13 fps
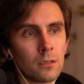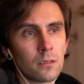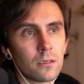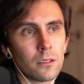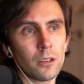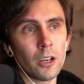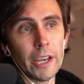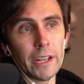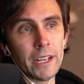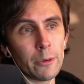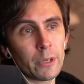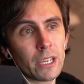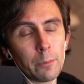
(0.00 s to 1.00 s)
Alright, now
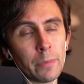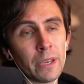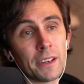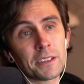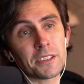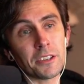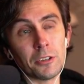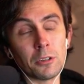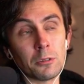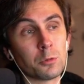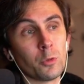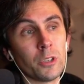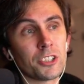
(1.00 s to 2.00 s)
we got Picto,
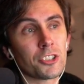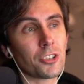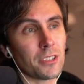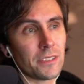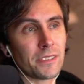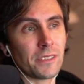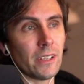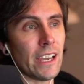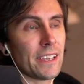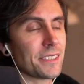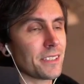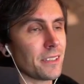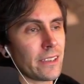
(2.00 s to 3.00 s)
which is the
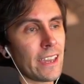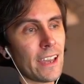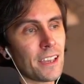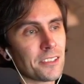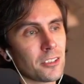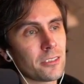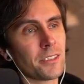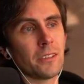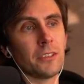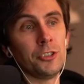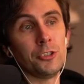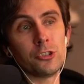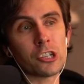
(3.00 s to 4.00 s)
last of the casters and the
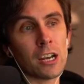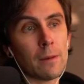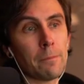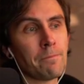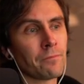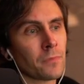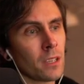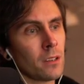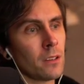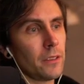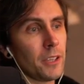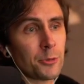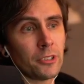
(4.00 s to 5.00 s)
new job.
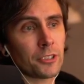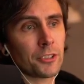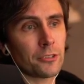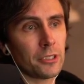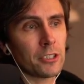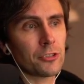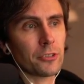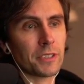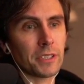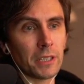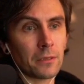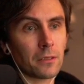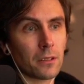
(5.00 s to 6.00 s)
This one looks really
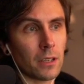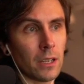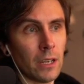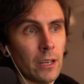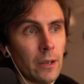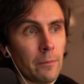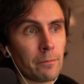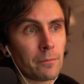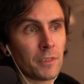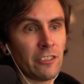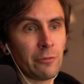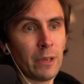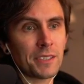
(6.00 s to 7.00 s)
interesting.
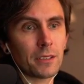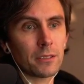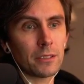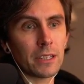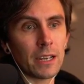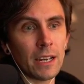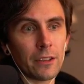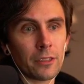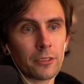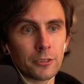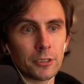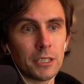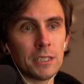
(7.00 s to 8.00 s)
You've basically got
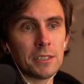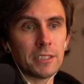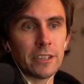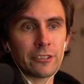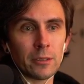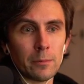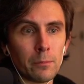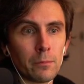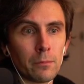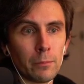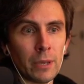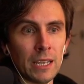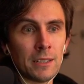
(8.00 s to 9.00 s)
3 different
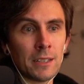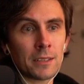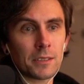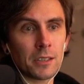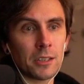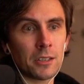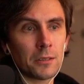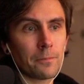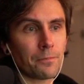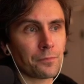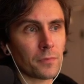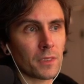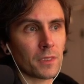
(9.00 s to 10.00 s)
paintings here.
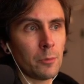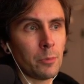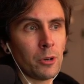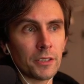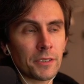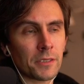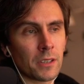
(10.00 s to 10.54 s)
I'll pause.